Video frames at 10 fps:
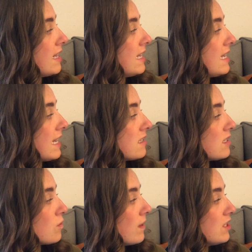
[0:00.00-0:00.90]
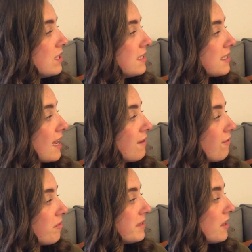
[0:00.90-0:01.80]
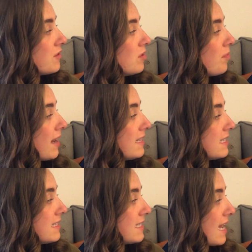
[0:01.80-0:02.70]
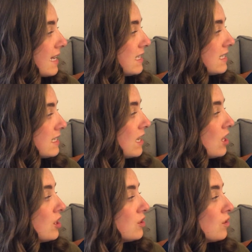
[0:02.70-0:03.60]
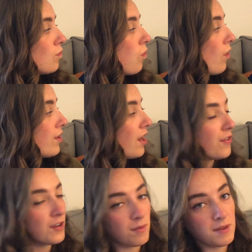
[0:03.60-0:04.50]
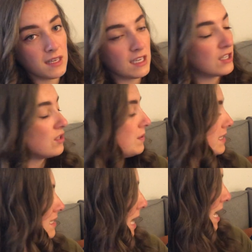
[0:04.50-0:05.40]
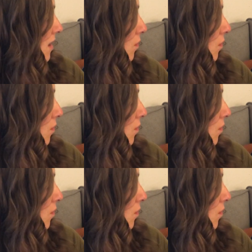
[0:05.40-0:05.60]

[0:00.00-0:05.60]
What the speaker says: He can switch his skin from dull to bright in seconds to warn other chameleons to stay